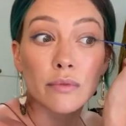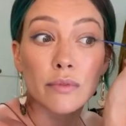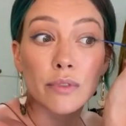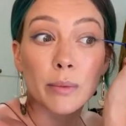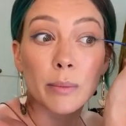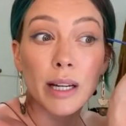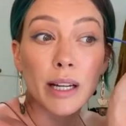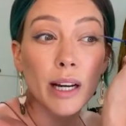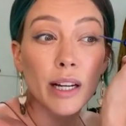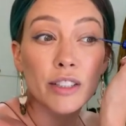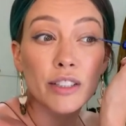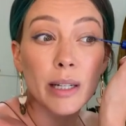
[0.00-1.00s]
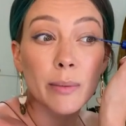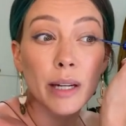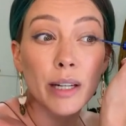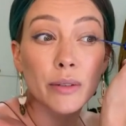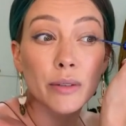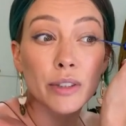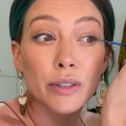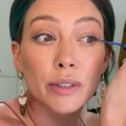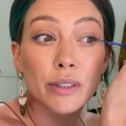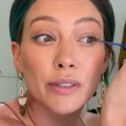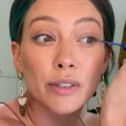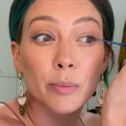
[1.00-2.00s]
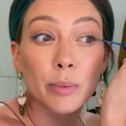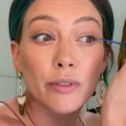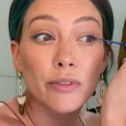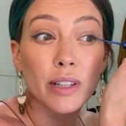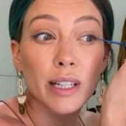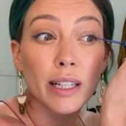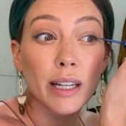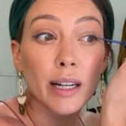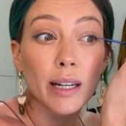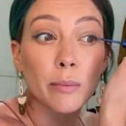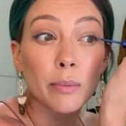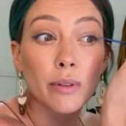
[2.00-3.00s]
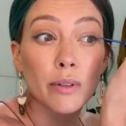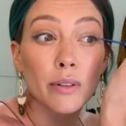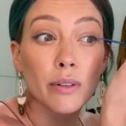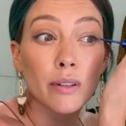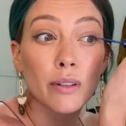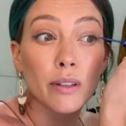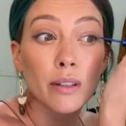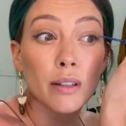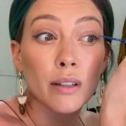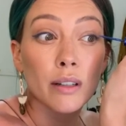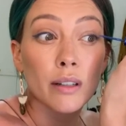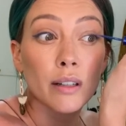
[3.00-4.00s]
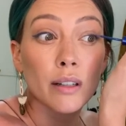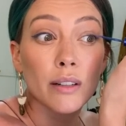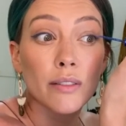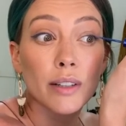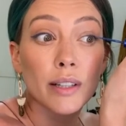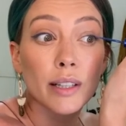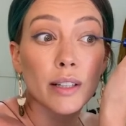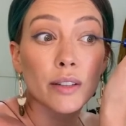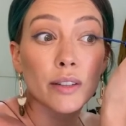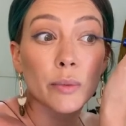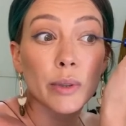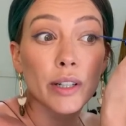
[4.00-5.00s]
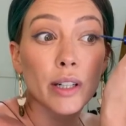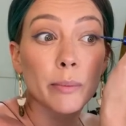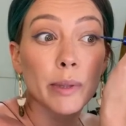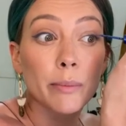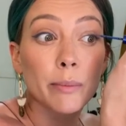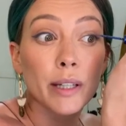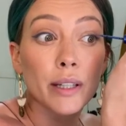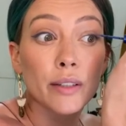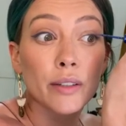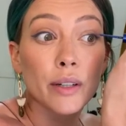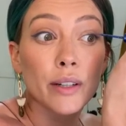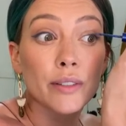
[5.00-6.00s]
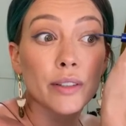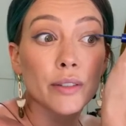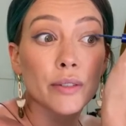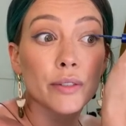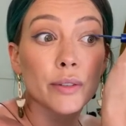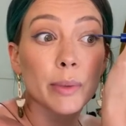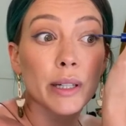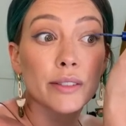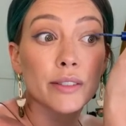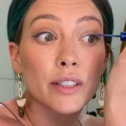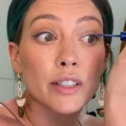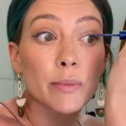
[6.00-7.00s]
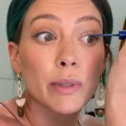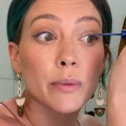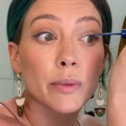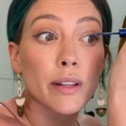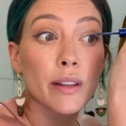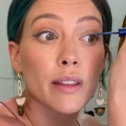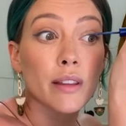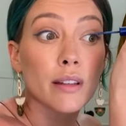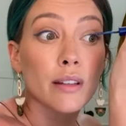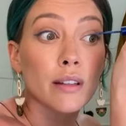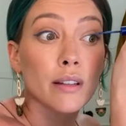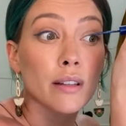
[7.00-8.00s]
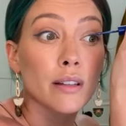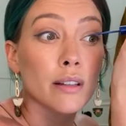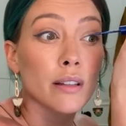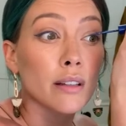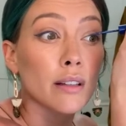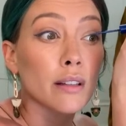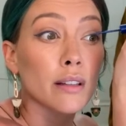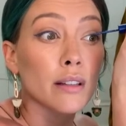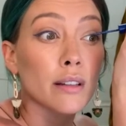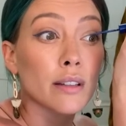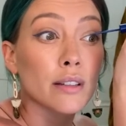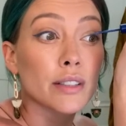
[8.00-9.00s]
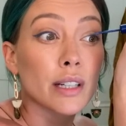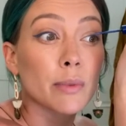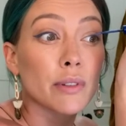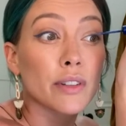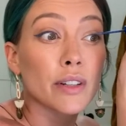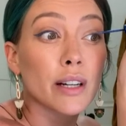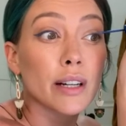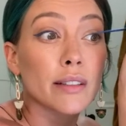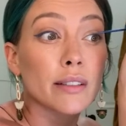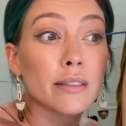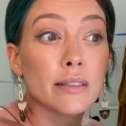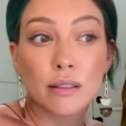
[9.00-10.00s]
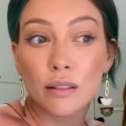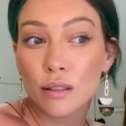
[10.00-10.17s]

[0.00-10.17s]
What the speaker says: For my eye shape, I don't do a super flick up. I feel like it looks weird on me, but you have to use your best judgment with the shape of your eyes.